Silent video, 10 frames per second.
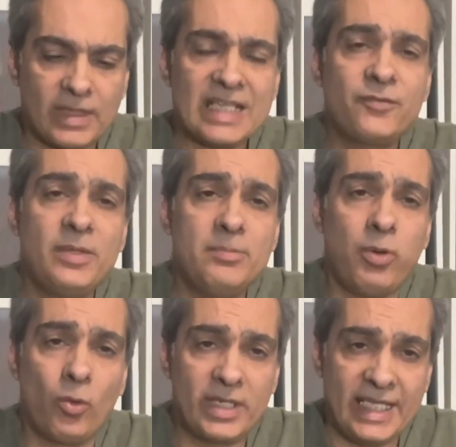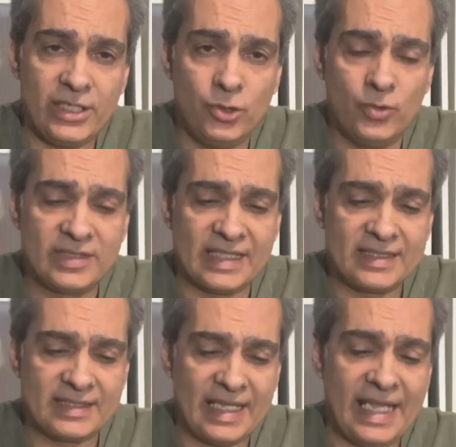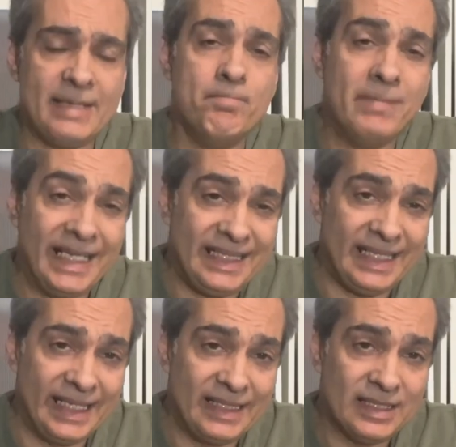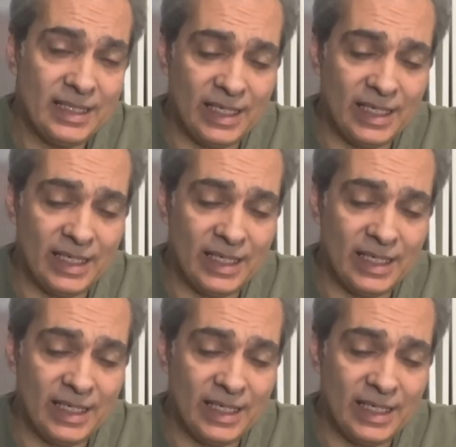SVBONY uses a mating